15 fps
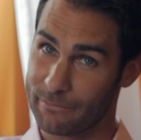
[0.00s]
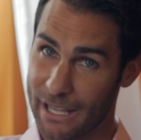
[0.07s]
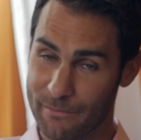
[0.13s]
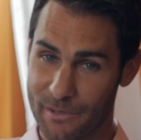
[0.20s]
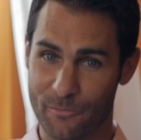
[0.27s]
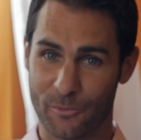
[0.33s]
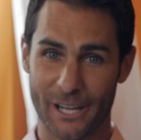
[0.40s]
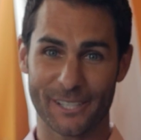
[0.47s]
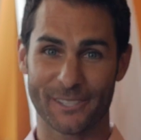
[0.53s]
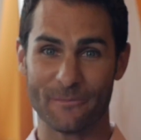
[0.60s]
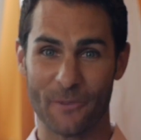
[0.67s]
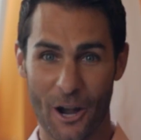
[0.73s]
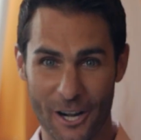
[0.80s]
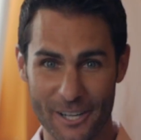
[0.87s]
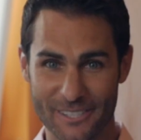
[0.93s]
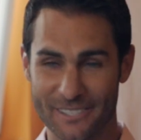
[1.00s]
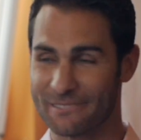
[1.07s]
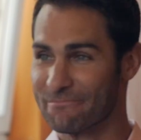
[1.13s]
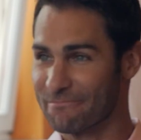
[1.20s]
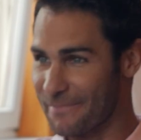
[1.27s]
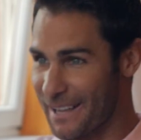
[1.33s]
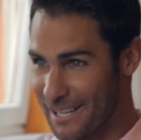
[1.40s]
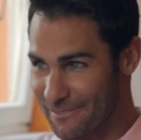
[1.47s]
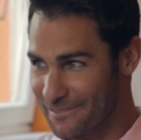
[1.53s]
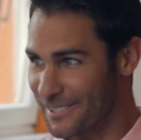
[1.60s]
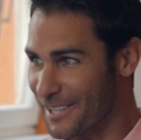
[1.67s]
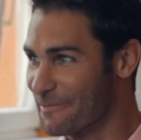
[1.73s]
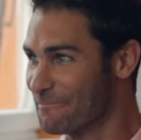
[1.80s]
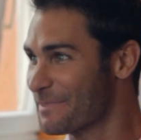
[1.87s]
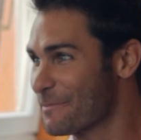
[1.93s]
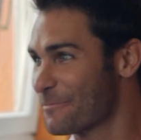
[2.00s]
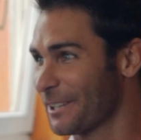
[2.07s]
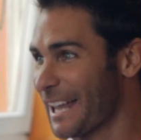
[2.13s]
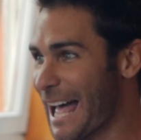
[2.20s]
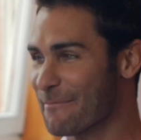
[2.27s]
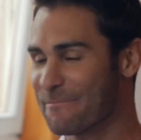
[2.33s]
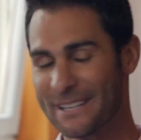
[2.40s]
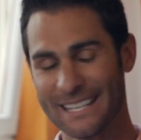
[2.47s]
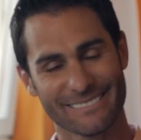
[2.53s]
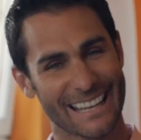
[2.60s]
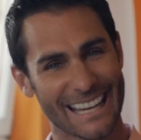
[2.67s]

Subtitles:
maybe break some hearts, make some people happy.